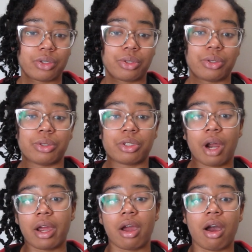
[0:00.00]
you to
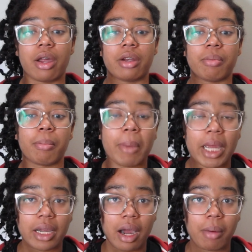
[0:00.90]
try on
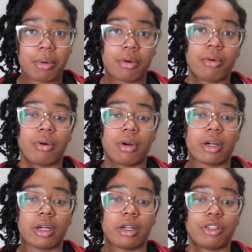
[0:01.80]
makeup
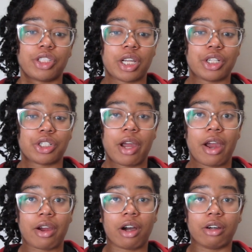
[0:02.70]
or change your
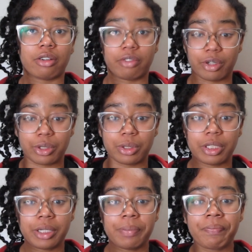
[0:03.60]
hair color
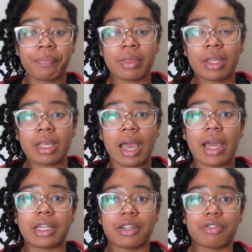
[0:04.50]
virtually,
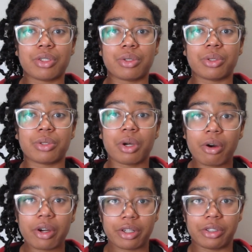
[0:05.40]
and gives you
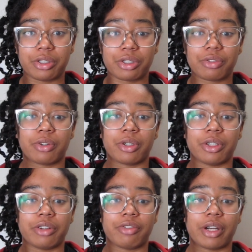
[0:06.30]
tutorials for
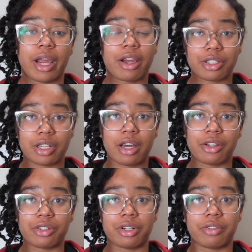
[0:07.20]
different
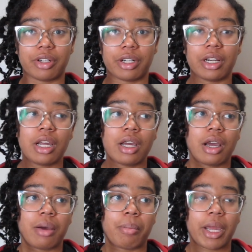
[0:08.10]
hairstyles or different
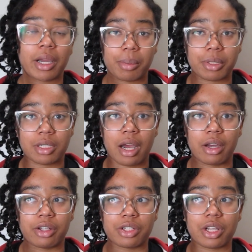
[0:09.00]
makeup
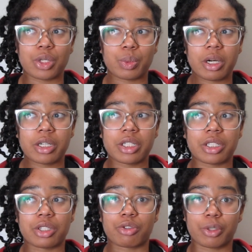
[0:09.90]
styles, as well
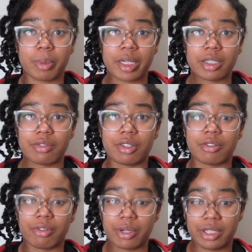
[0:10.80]
as is responsive to
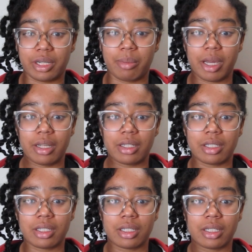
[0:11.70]
voice
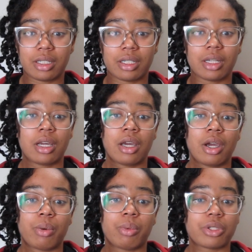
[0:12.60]
commands.
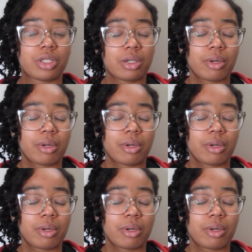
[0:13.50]
We'll see